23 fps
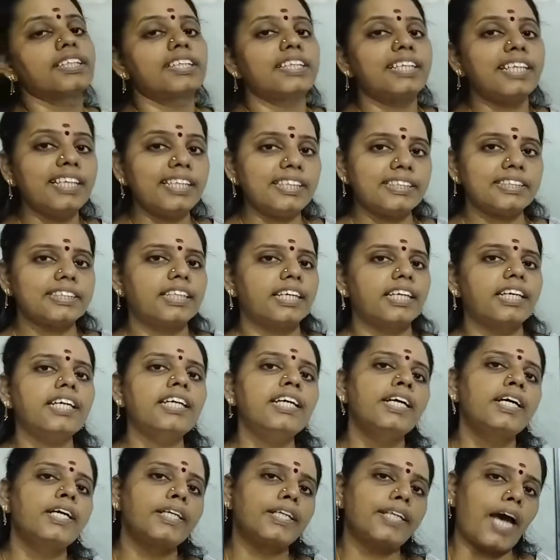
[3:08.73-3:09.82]
the teacher
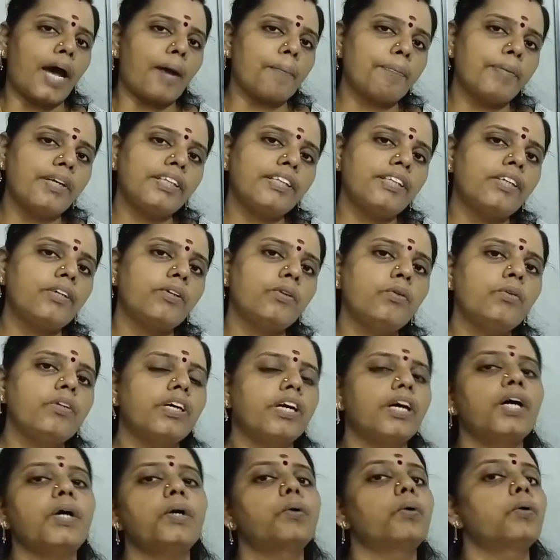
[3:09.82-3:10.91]
tapping the
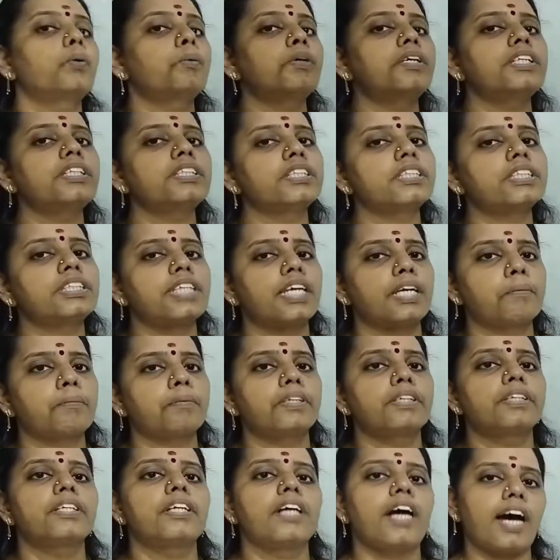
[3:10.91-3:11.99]
ruler over his
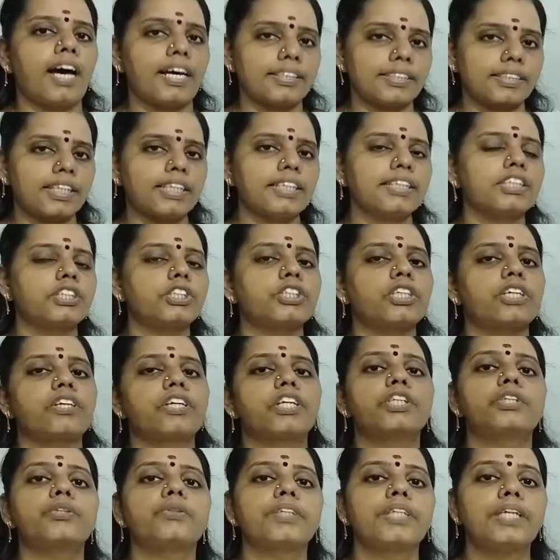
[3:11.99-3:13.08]
table, asking the
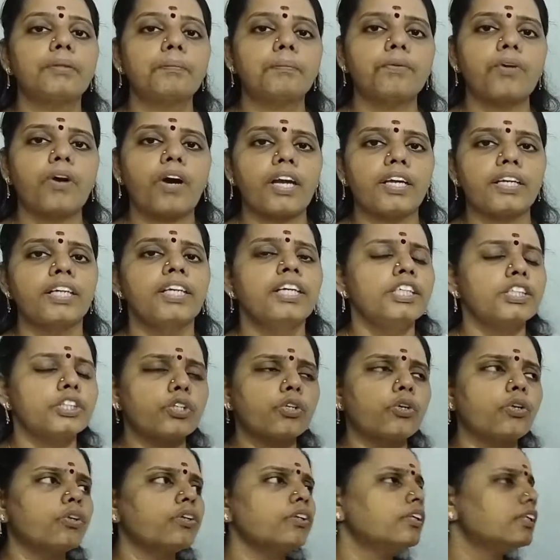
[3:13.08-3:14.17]
children to keep quiet.
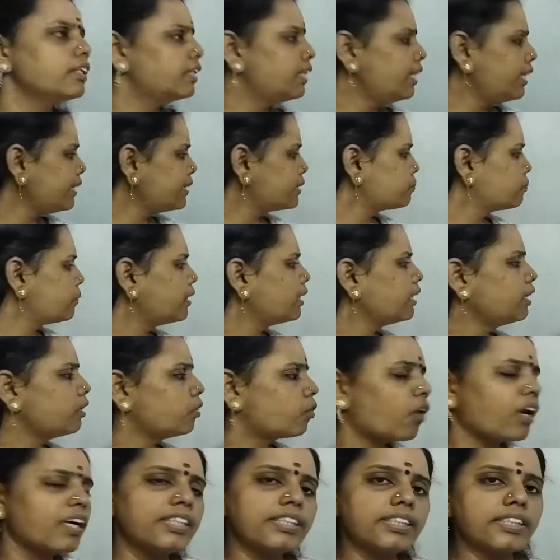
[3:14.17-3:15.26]
So these many
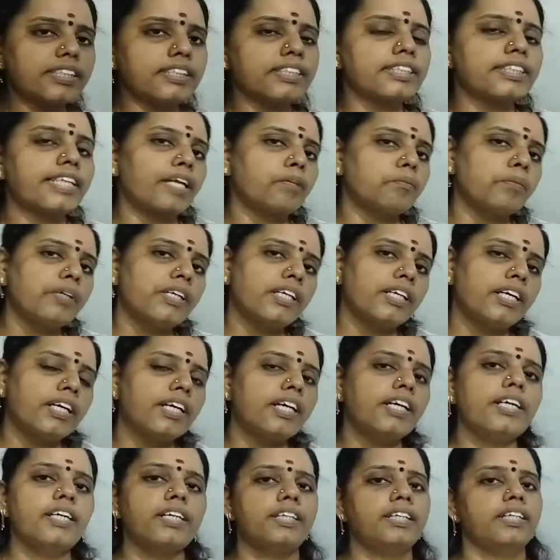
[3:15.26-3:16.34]
noises can be
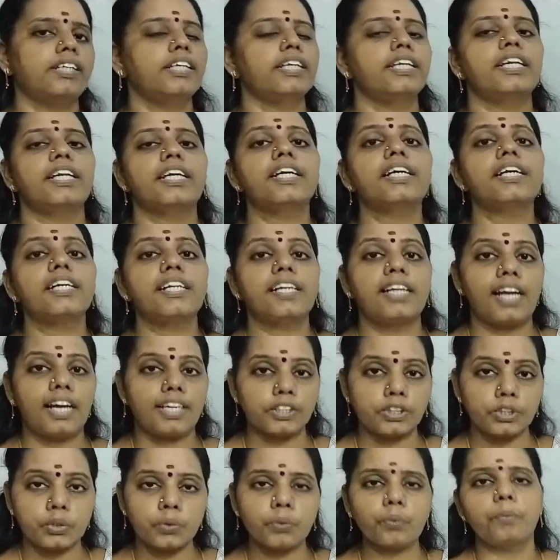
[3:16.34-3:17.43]
heard in our
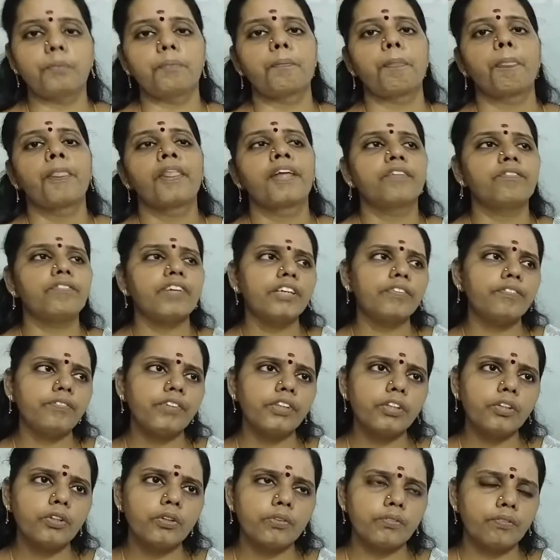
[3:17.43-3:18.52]
classroom. When
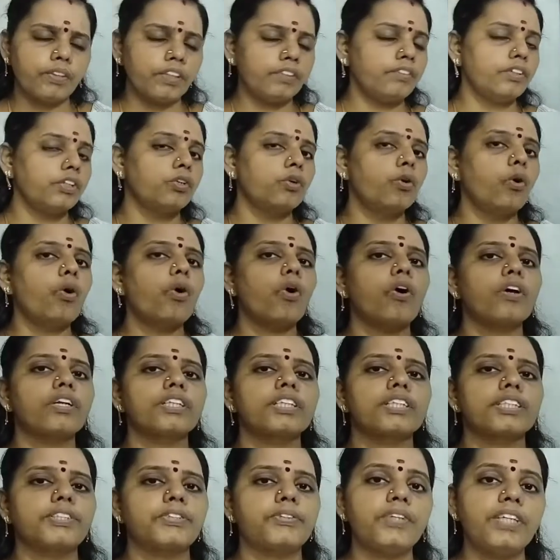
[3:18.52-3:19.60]
you go on
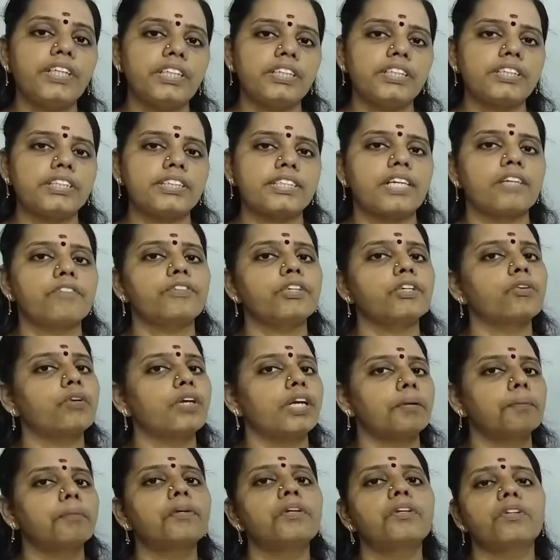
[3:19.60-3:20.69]
the street itself, you could
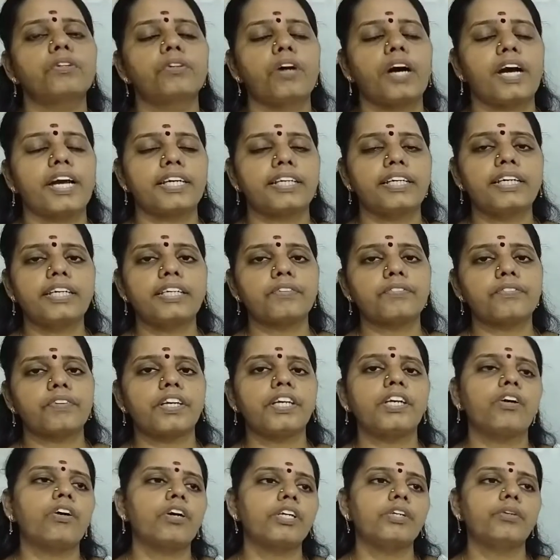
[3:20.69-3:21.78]
able to identify
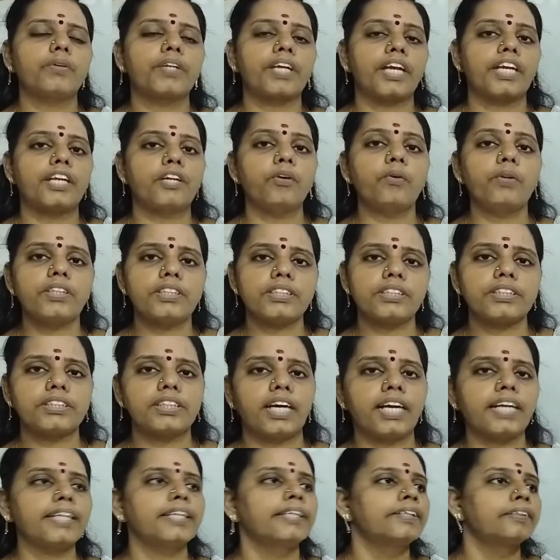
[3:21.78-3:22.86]
or you can notice
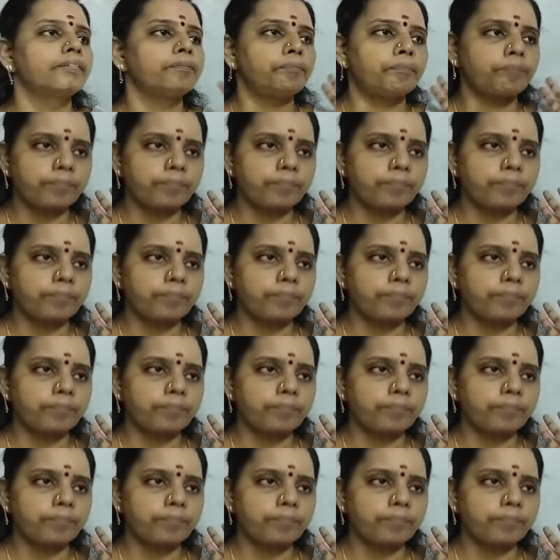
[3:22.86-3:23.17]
that